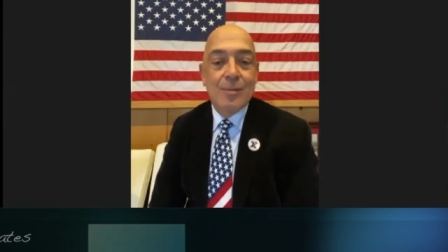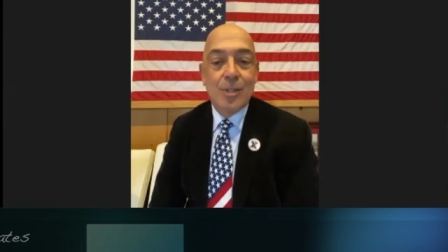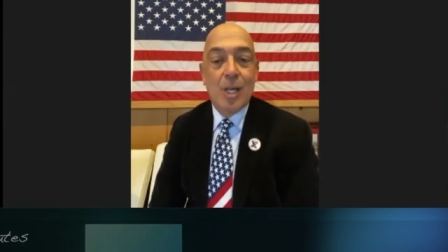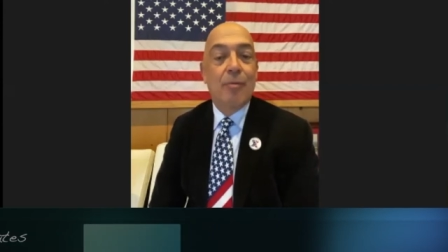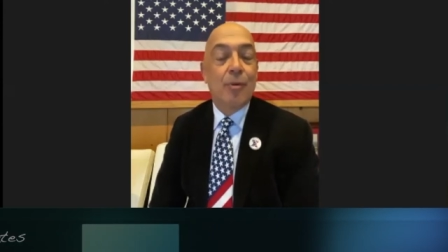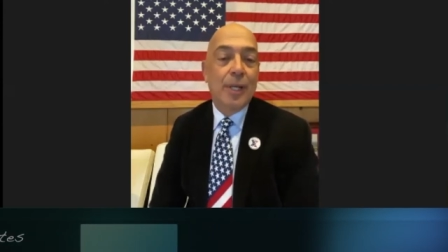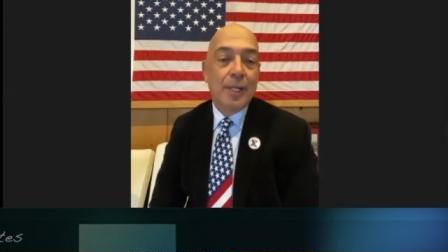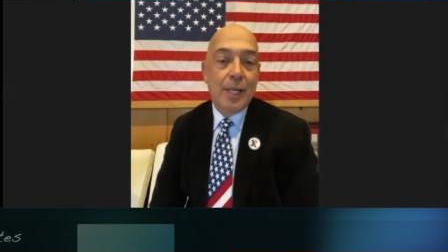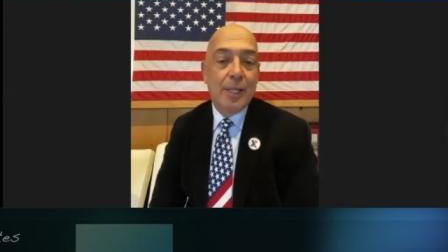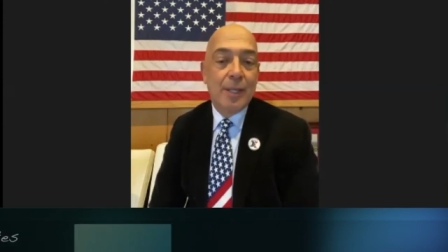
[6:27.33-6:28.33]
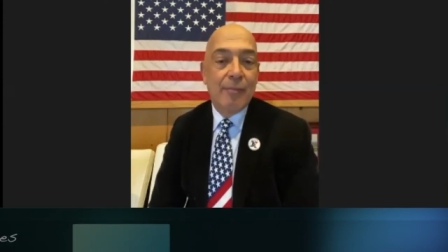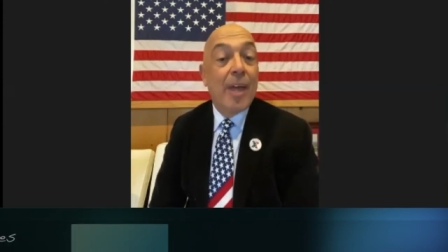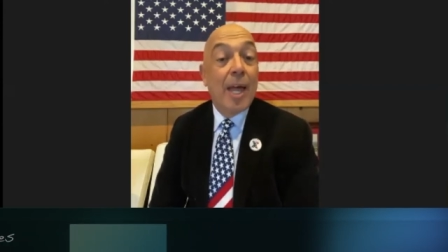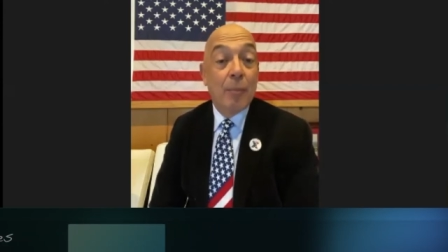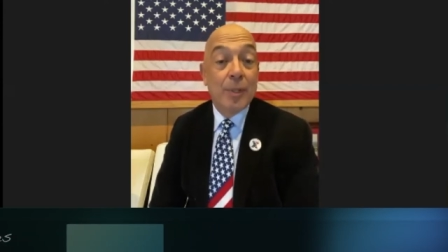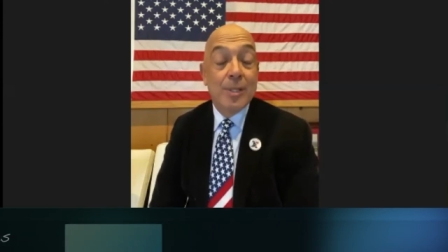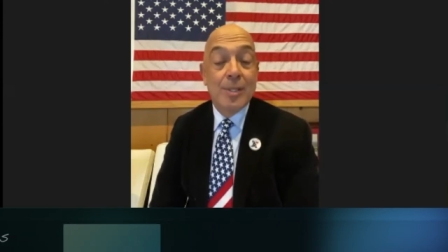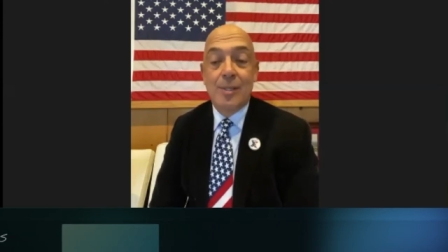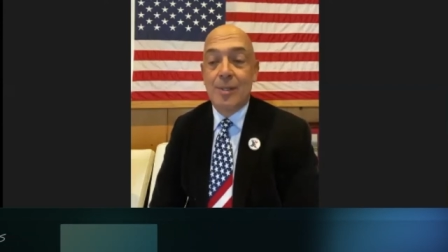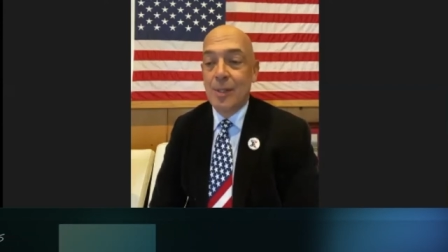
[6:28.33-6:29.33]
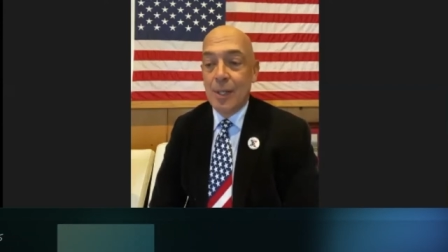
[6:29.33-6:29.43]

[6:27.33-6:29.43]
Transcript: suffering and the families, and